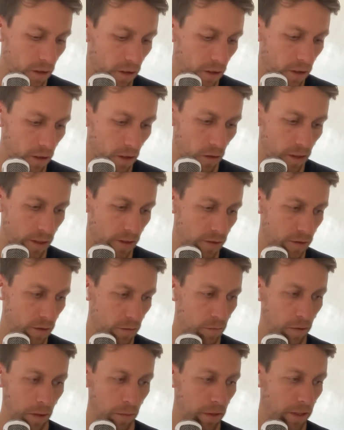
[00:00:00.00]
initial
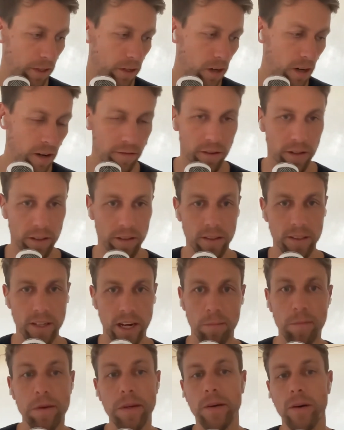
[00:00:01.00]
public offering, this
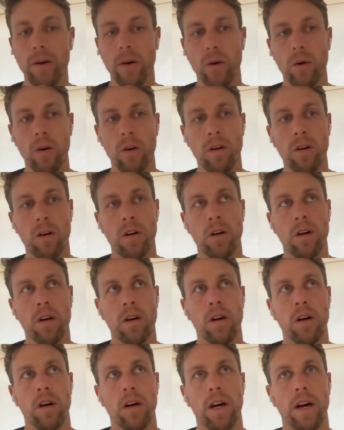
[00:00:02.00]
IPO,
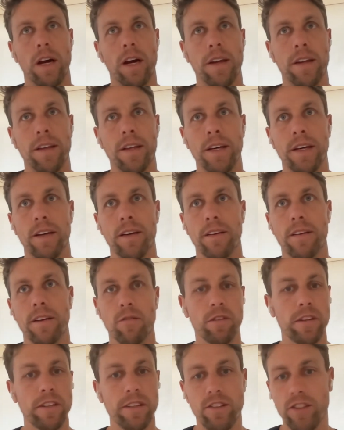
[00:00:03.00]
and then they
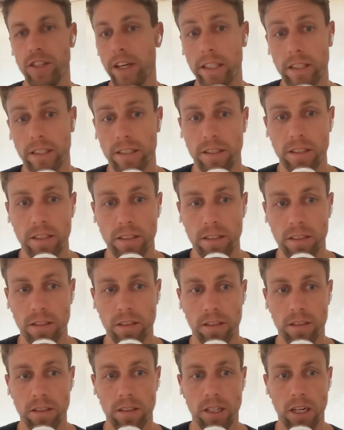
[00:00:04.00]
release shares,
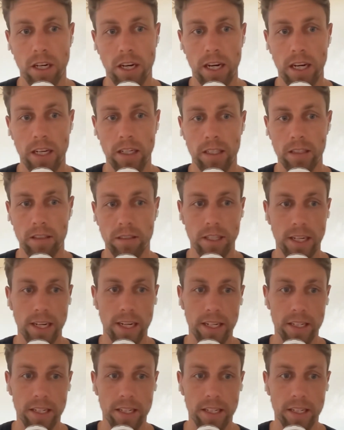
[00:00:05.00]
and they